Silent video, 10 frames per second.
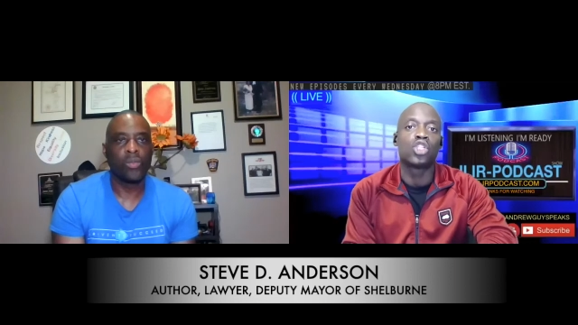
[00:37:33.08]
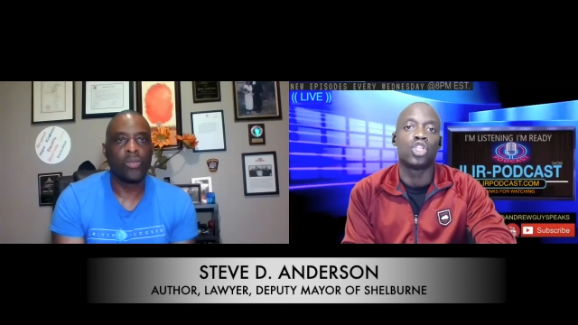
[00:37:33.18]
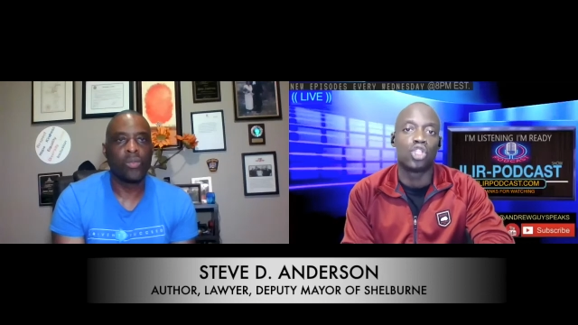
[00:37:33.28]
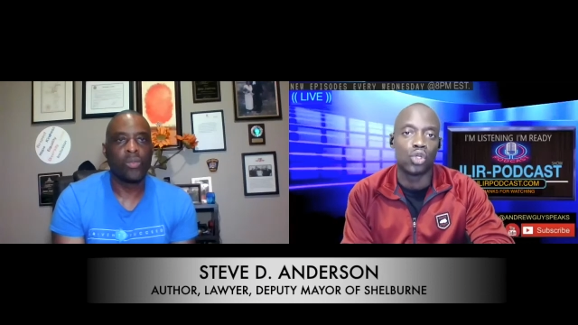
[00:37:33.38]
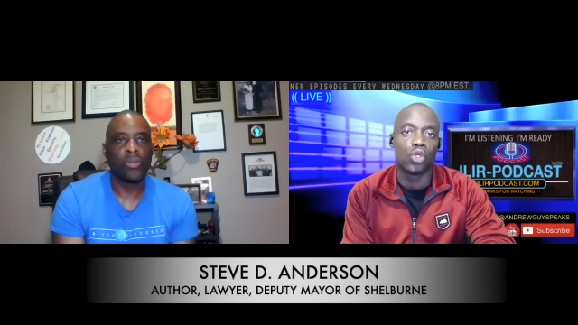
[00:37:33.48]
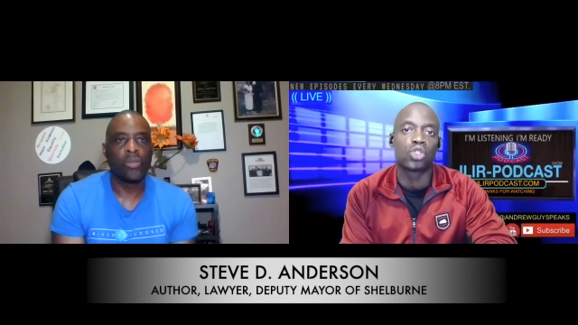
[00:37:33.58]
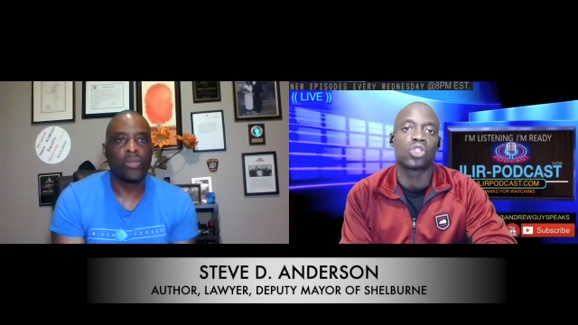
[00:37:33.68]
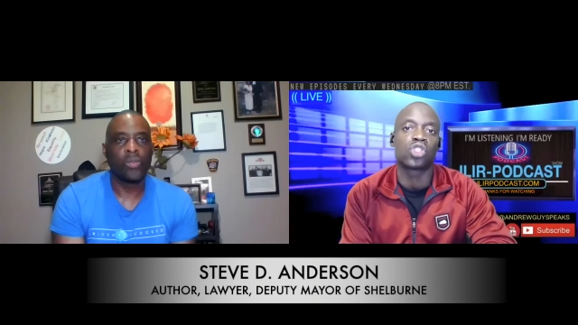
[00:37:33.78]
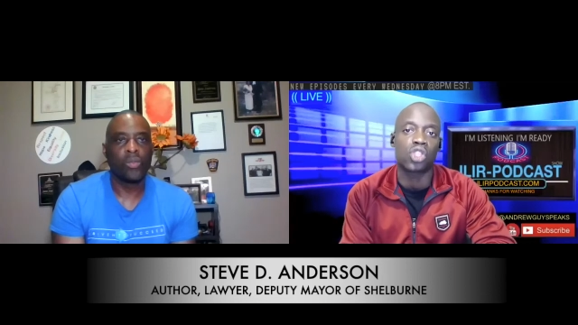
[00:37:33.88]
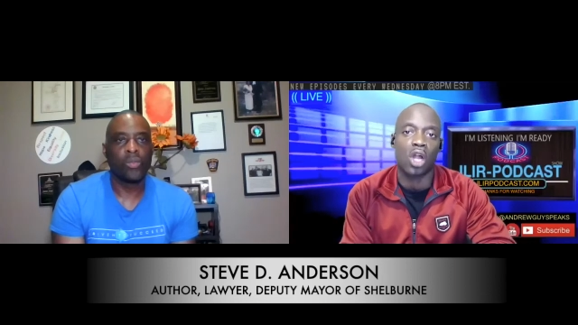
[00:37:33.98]
Speaker 1: to do to
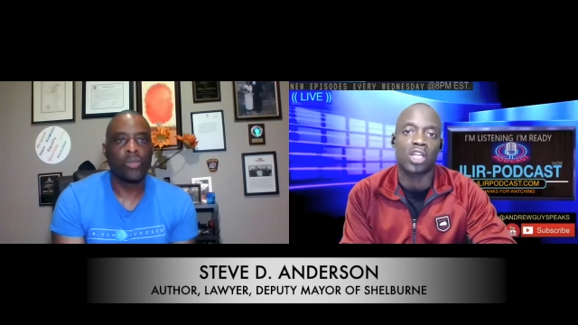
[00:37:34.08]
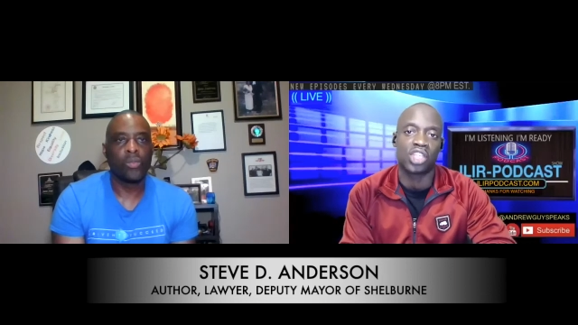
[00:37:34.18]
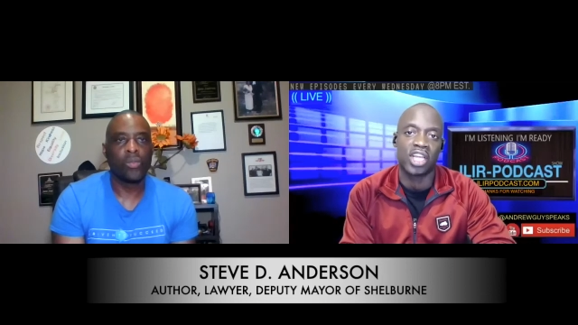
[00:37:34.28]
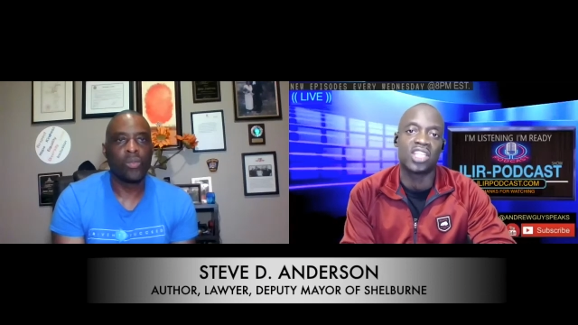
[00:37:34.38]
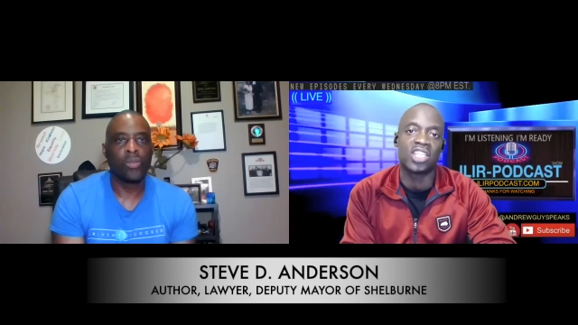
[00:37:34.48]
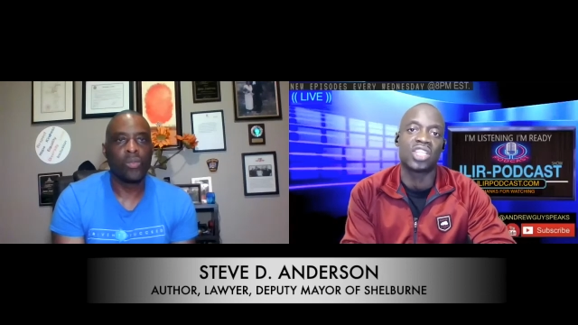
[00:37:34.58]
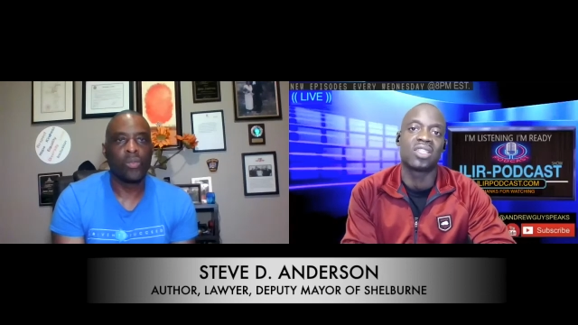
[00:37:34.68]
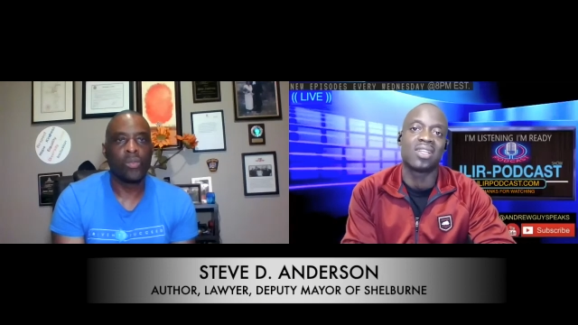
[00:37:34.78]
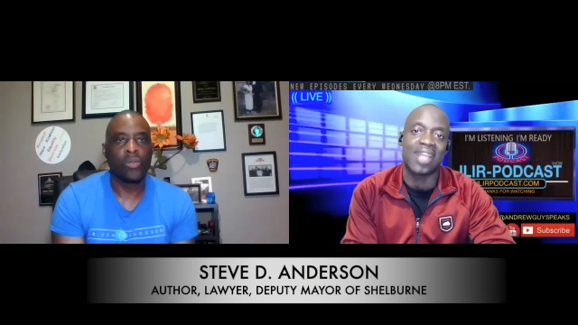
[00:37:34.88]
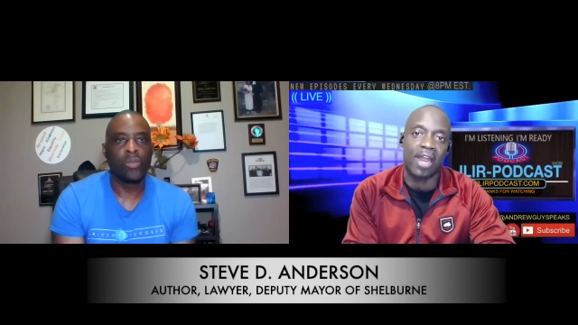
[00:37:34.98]
start changing the
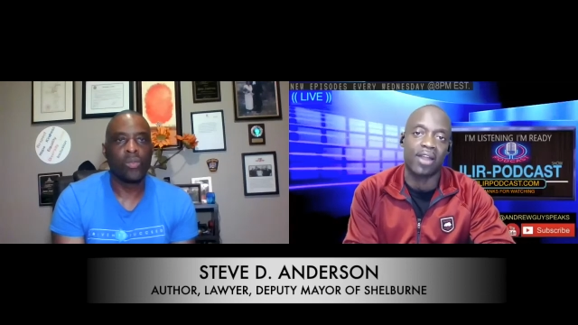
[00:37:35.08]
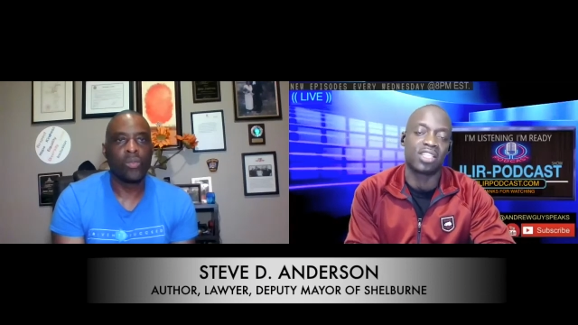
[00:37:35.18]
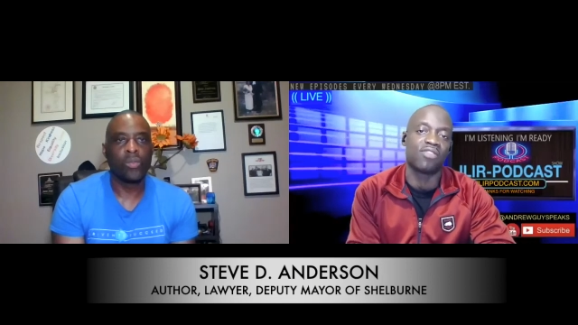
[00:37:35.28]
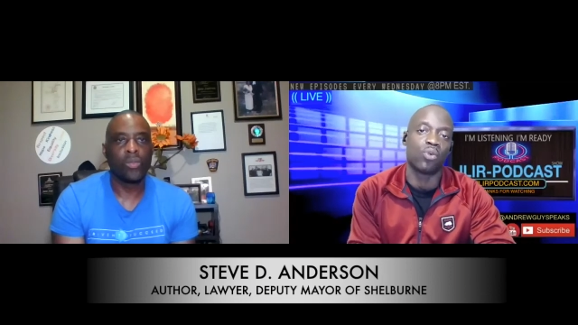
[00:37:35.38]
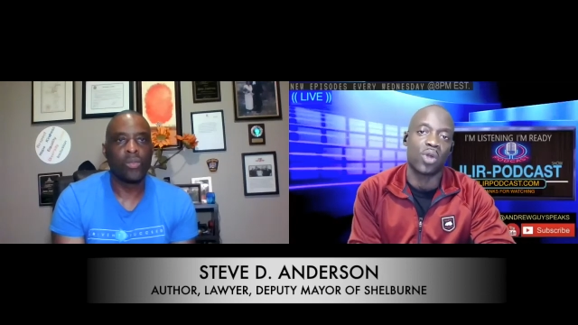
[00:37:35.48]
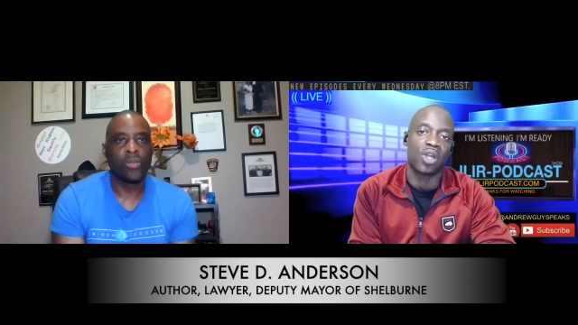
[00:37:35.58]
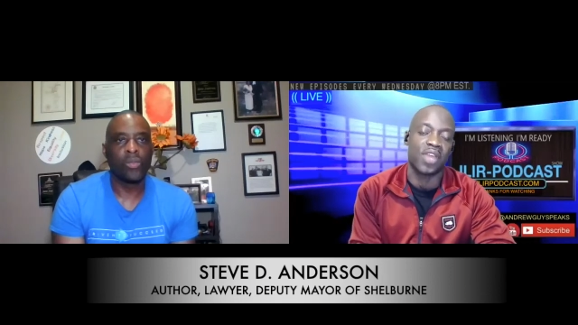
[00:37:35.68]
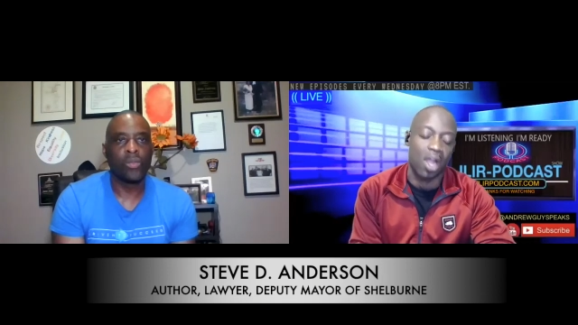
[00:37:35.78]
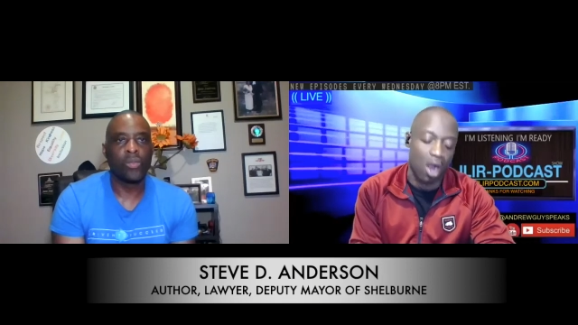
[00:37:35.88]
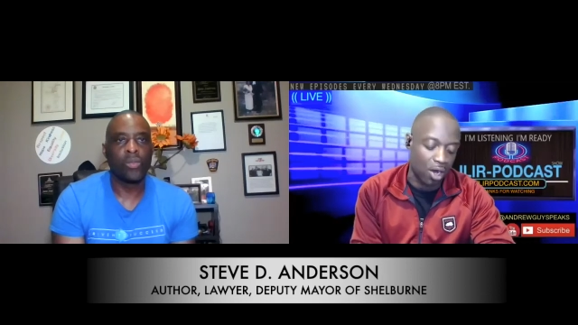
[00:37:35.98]
narratives where they
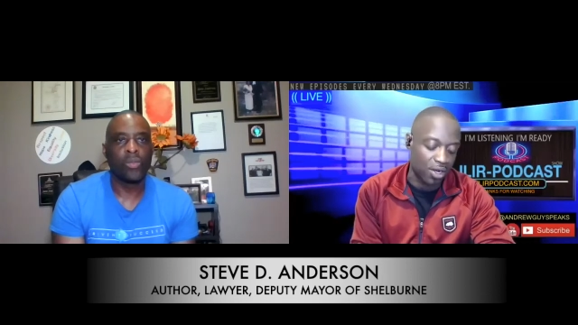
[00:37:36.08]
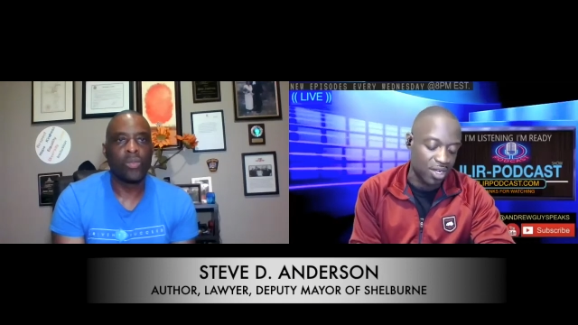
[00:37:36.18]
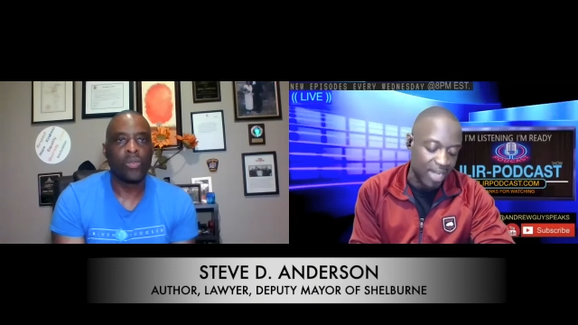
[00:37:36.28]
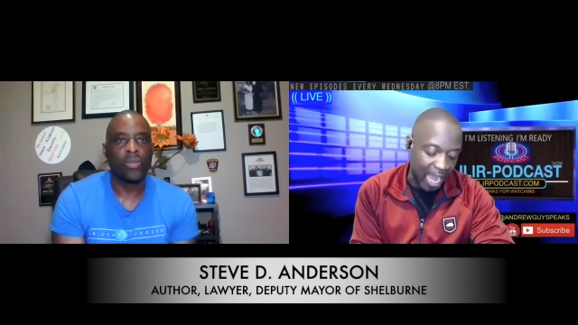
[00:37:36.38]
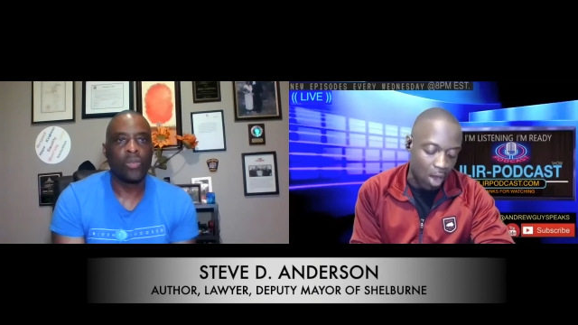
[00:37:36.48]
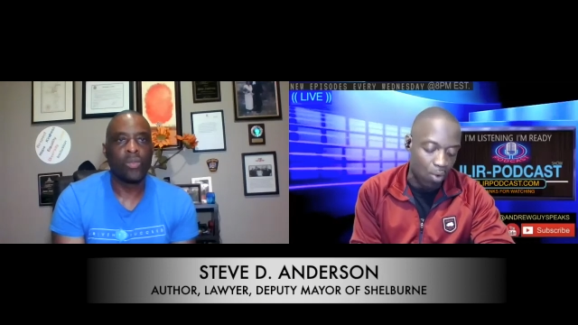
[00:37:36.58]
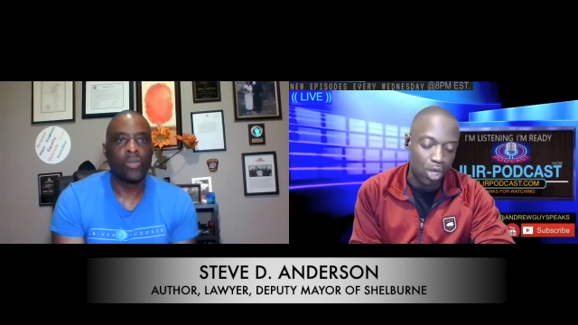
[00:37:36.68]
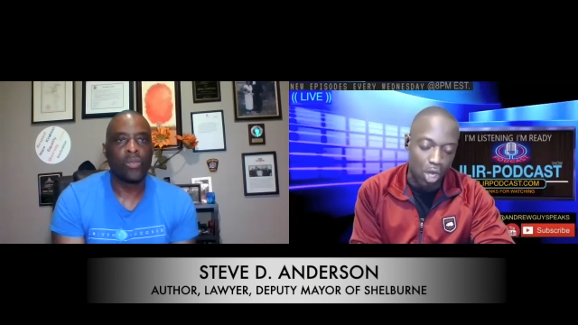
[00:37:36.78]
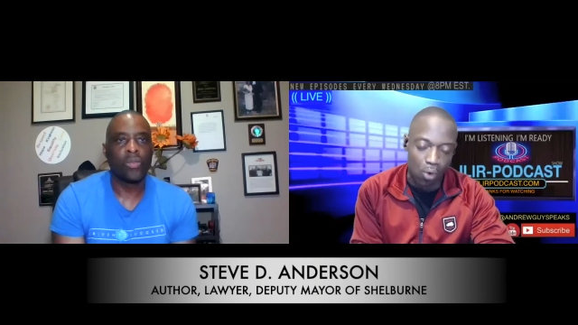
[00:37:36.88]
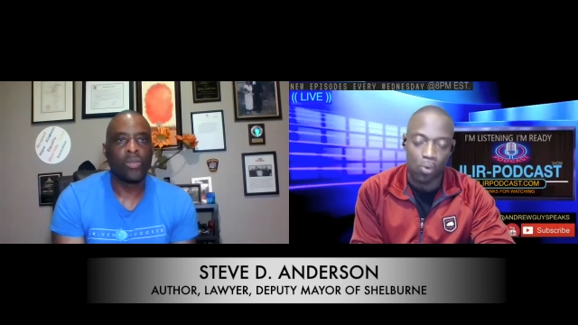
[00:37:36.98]
are now?
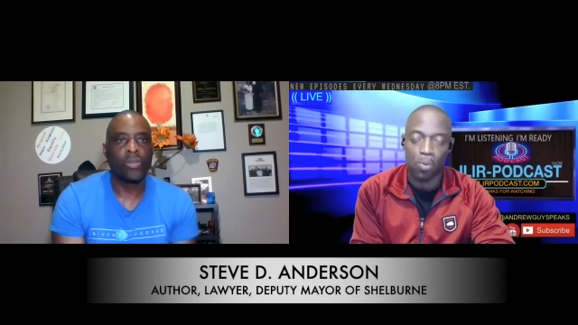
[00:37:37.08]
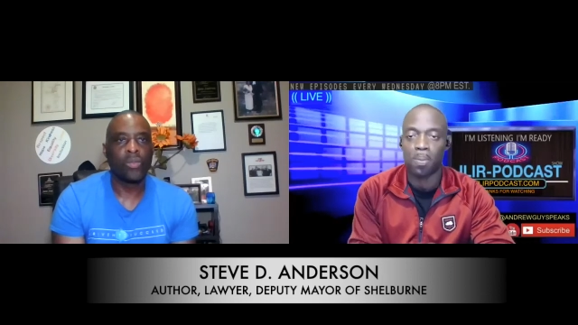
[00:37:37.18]
Go.